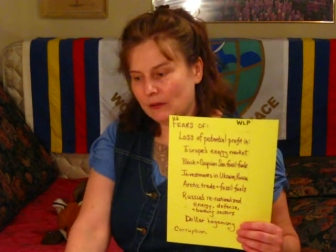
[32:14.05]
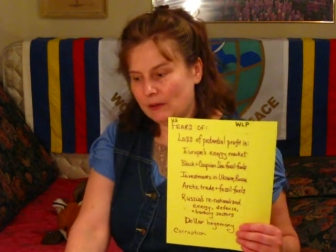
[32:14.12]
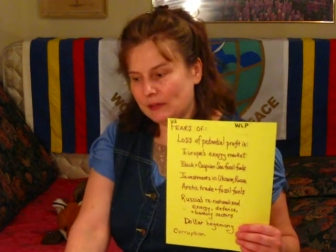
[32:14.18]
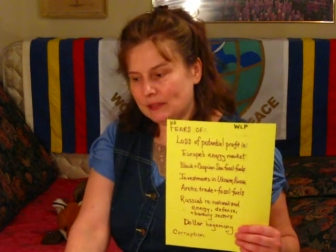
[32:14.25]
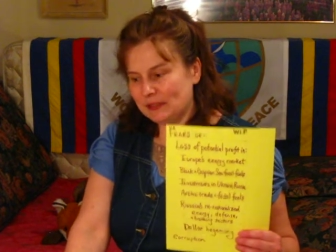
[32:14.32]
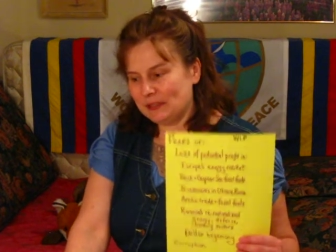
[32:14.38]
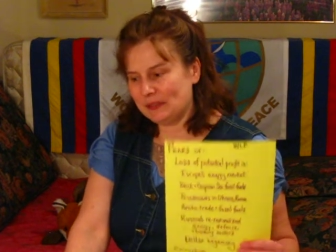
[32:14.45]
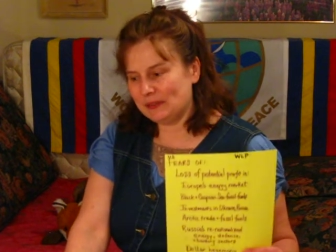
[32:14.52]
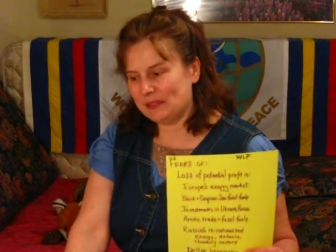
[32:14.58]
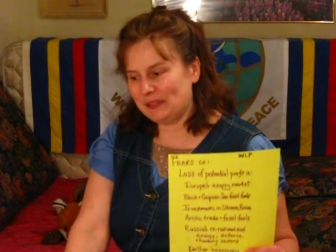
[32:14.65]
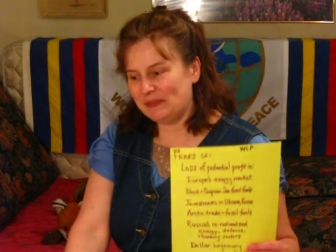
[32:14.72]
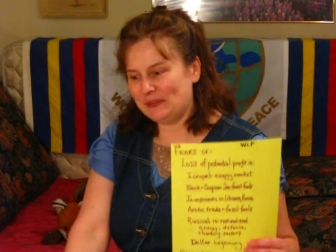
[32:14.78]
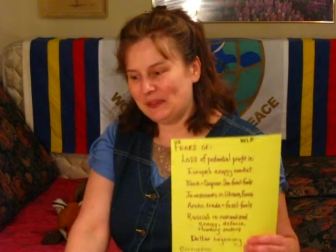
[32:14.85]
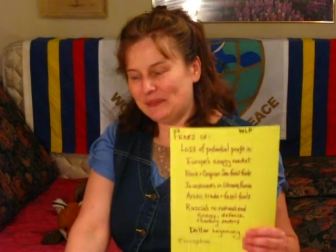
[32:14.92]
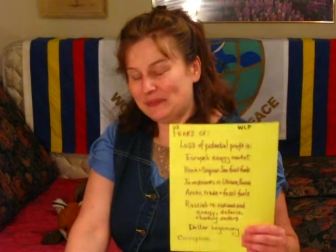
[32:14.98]
All I know is
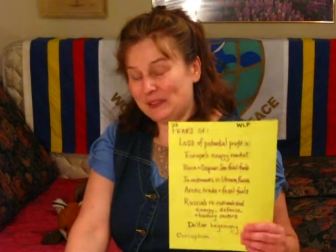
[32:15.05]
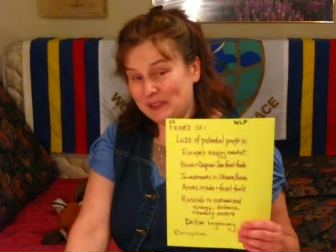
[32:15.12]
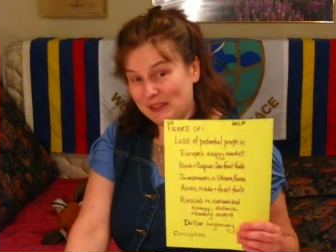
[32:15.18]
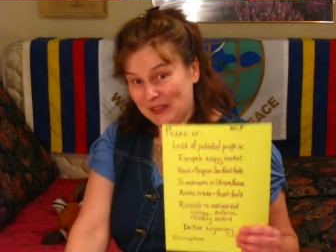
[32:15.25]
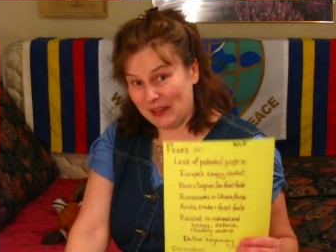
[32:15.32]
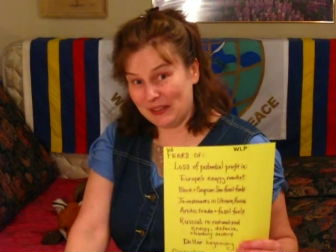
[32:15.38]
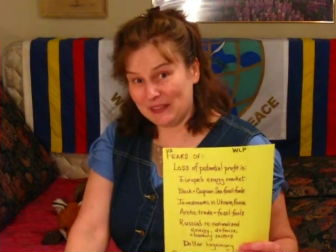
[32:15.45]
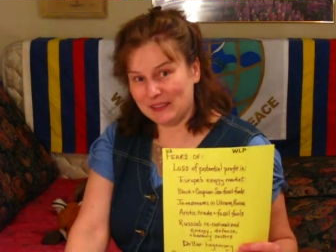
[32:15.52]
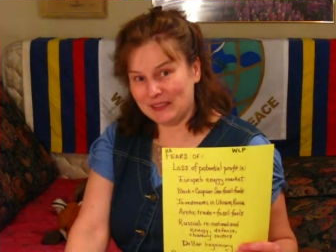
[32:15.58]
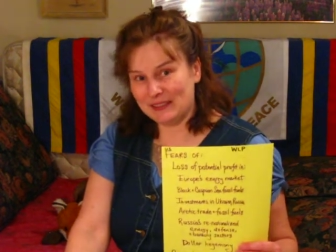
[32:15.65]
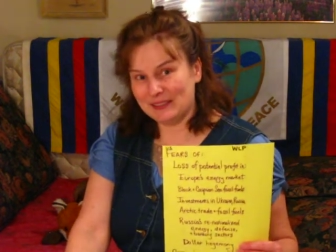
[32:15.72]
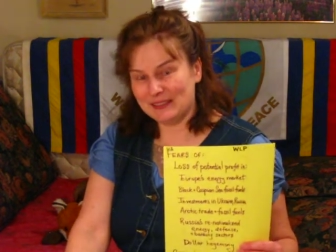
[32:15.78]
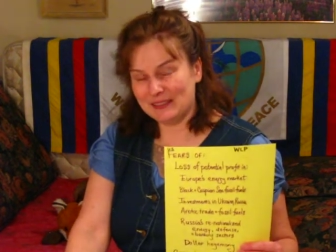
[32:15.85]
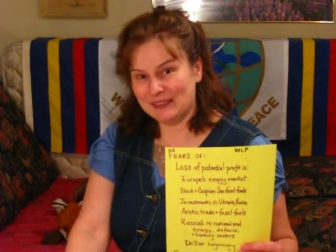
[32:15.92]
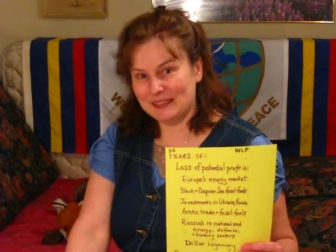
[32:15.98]
if the dollar
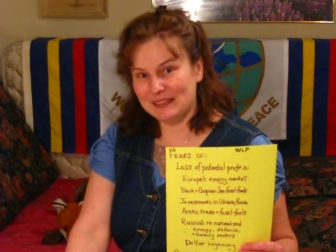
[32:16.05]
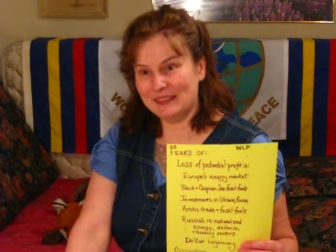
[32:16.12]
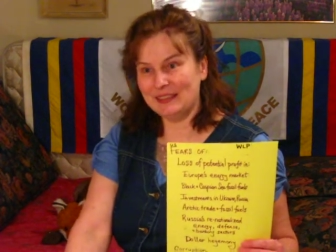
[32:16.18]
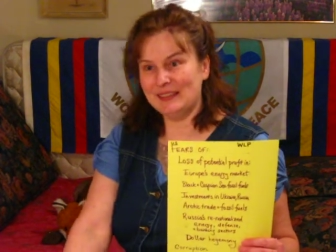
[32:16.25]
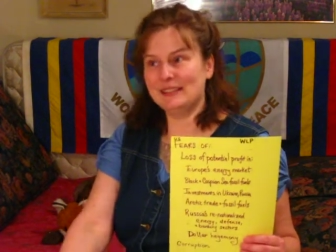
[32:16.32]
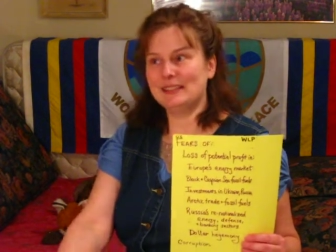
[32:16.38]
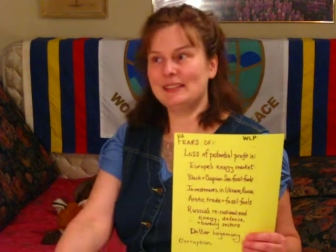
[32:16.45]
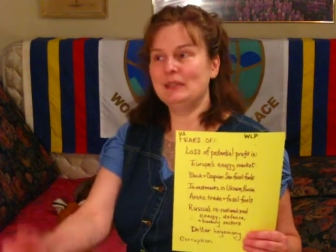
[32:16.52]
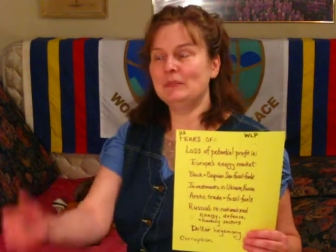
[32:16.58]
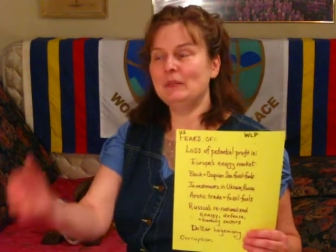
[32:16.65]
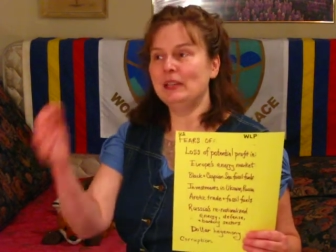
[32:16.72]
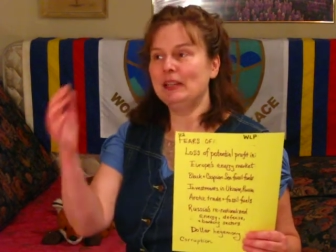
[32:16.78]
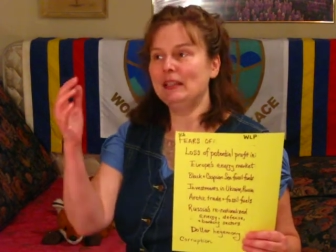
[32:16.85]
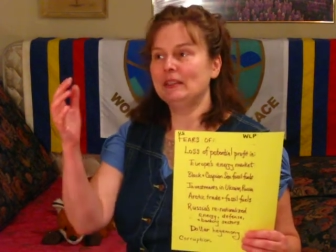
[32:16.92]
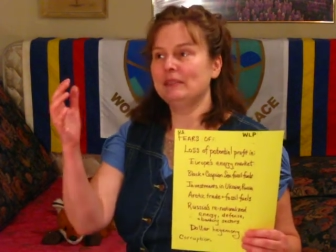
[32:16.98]
is
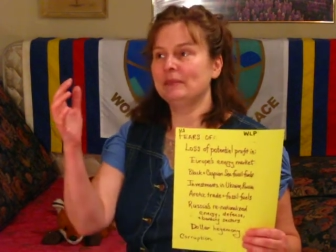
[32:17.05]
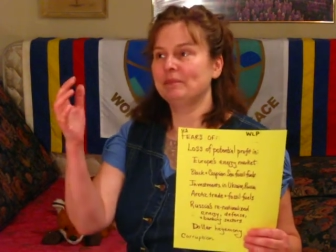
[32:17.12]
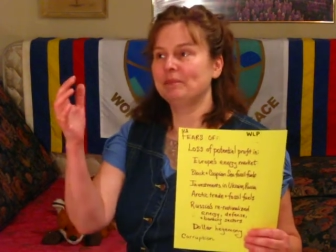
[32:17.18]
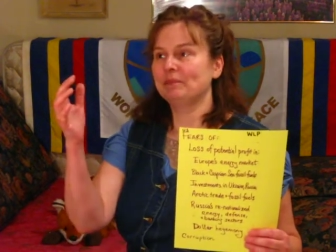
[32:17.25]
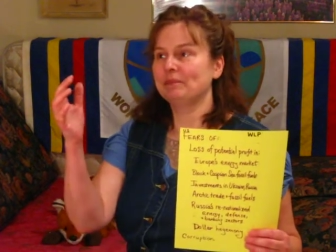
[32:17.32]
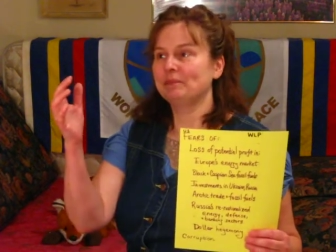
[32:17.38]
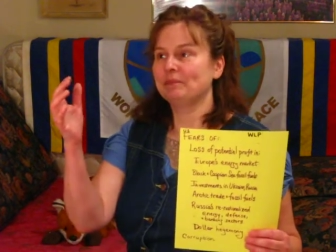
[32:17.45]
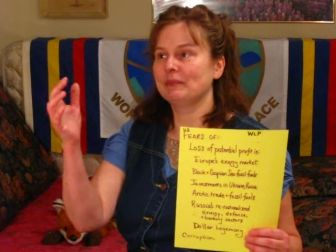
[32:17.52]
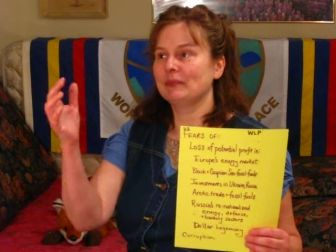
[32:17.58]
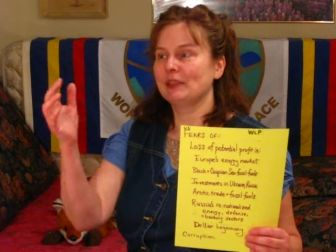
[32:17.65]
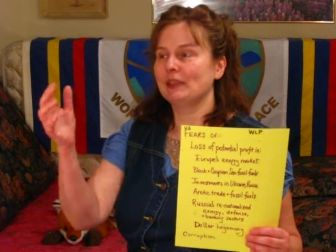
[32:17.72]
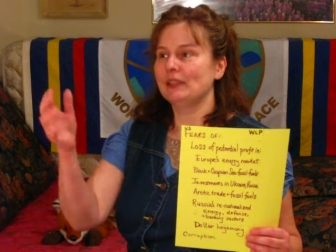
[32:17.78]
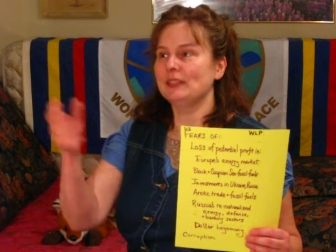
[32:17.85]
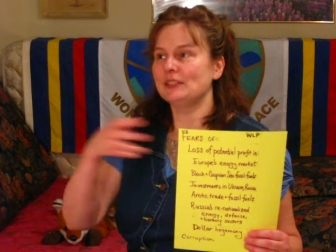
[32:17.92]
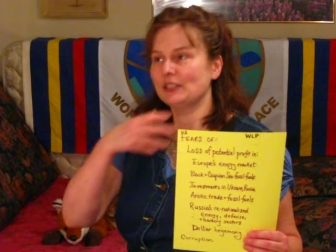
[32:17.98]

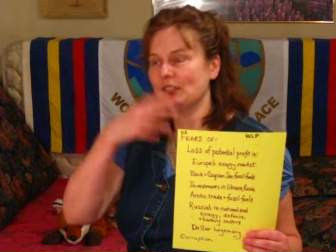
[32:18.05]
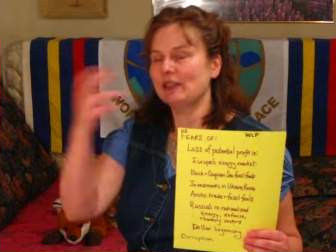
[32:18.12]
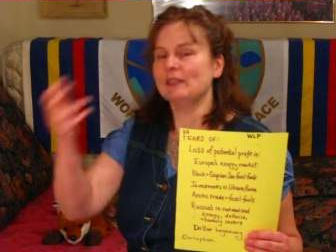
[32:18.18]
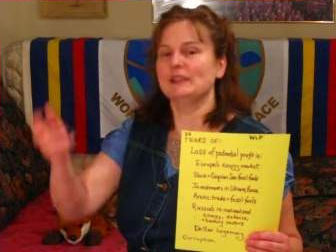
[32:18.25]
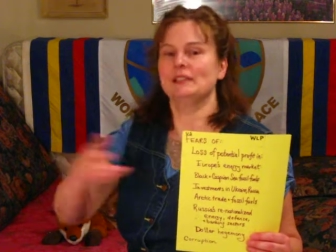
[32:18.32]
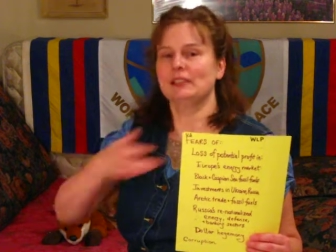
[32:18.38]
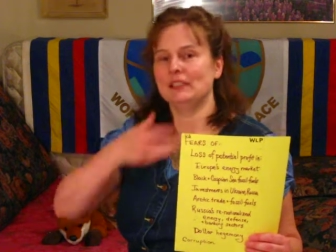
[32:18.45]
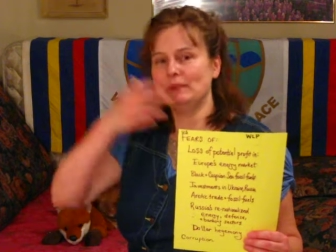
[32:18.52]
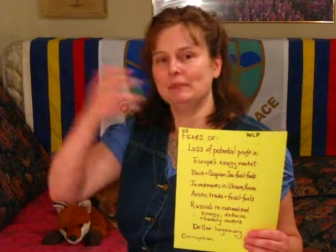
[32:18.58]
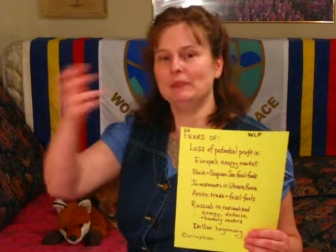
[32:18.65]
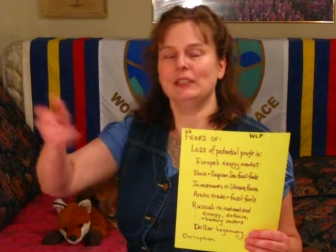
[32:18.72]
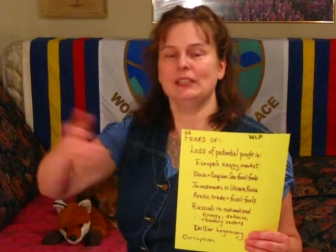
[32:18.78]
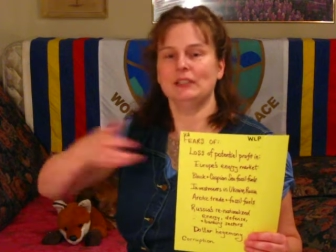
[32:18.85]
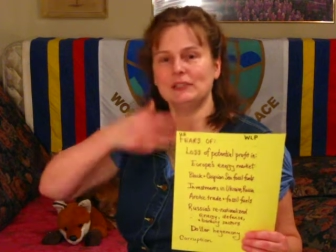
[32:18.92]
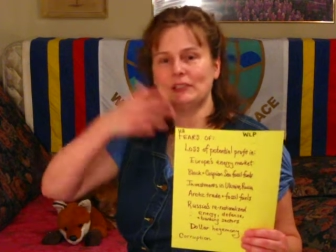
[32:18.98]
the currency
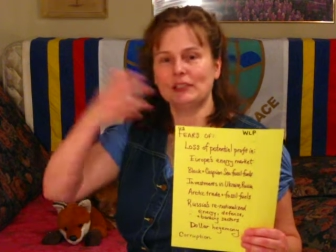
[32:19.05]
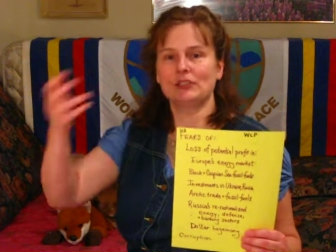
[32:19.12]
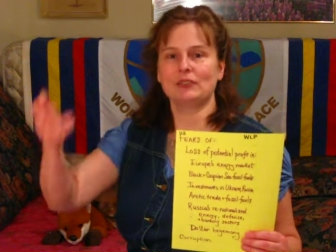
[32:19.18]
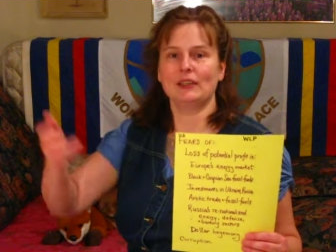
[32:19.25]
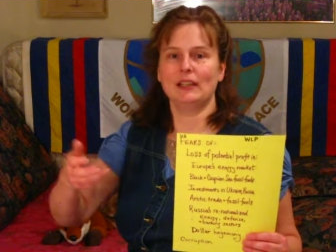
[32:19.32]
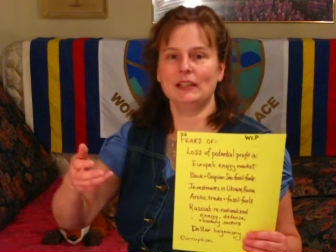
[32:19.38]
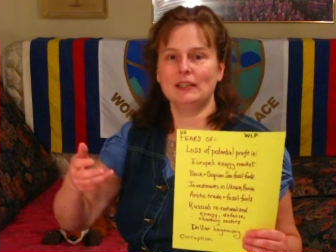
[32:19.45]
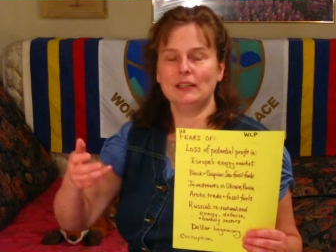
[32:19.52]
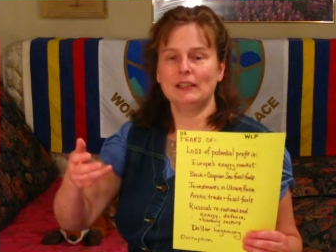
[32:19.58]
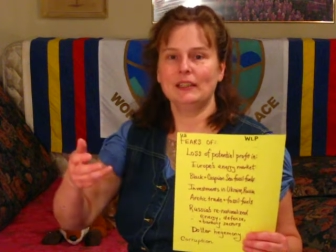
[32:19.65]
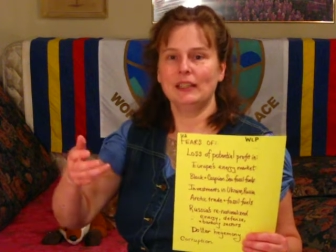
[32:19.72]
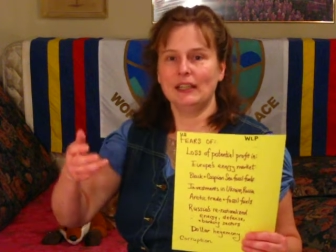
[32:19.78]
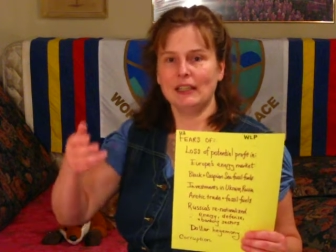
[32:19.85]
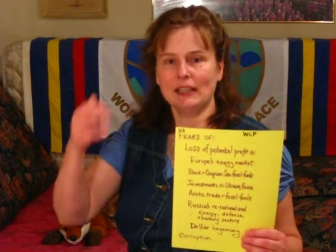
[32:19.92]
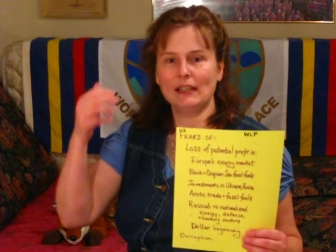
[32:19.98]
being used in trade,
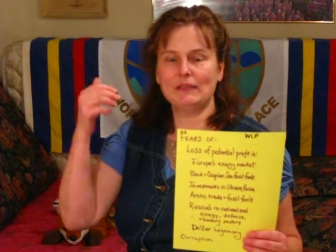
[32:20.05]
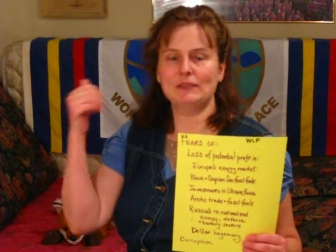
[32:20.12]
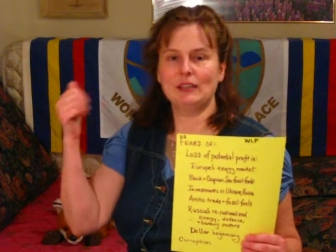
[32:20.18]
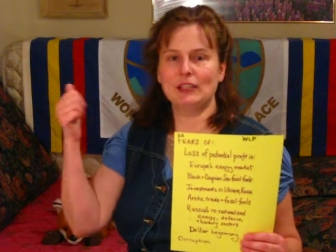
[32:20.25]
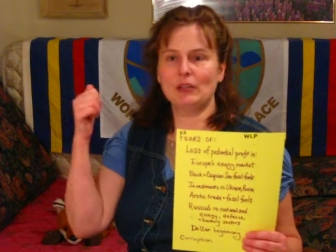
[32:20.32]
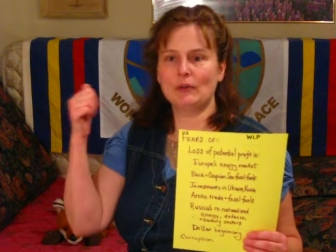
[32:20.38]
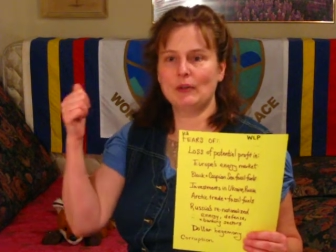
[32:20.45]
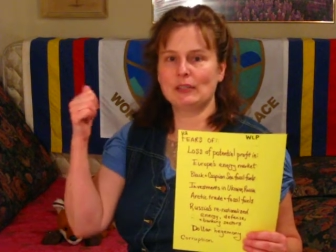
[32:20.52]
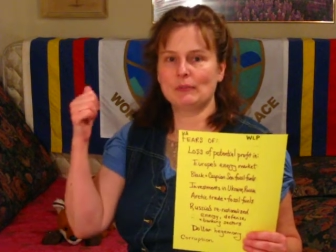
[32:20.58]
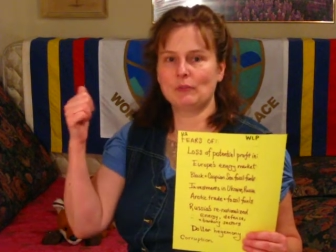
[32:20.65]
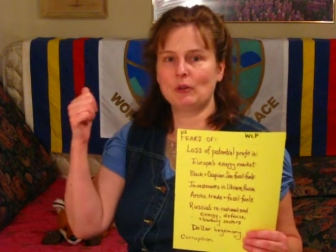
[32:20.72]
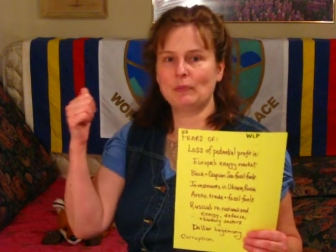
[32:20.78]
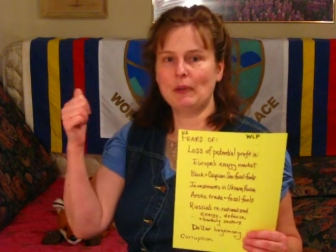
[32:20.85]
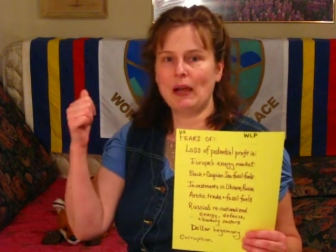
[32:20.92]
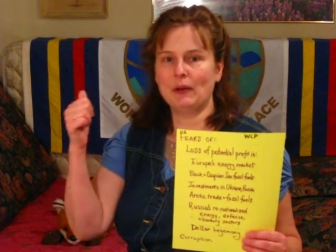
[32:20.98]
it gives the U.S.
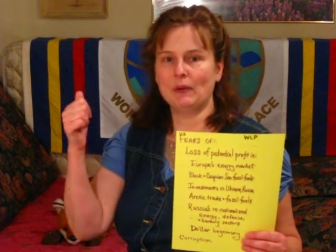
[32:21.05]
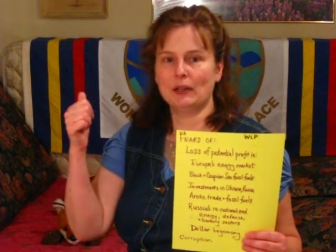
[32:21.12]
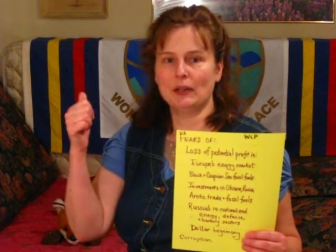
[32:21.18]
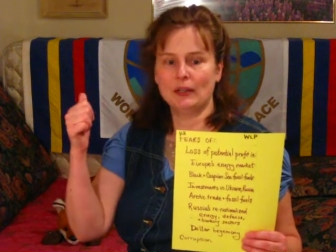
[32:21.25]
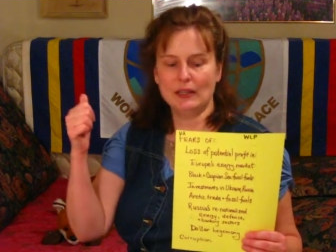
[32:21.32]
more power.